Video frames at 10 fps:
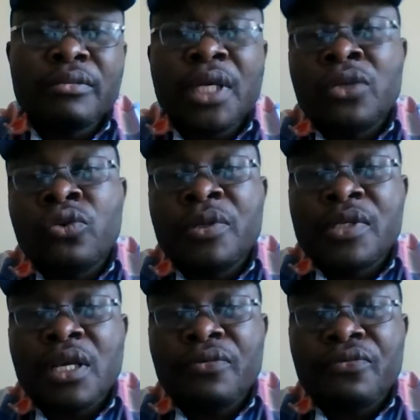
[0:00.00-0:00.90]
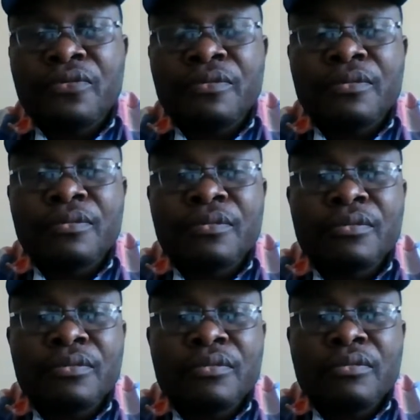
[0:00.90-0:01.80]
and you'll be safe.
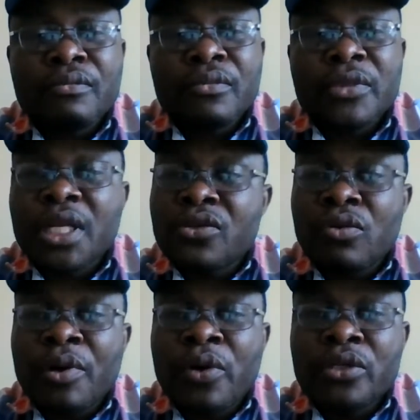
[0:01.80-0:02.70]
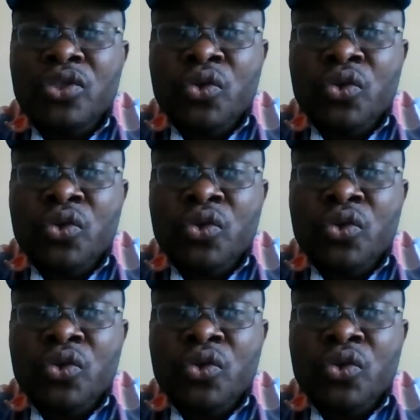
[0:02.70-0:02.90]
That's number one.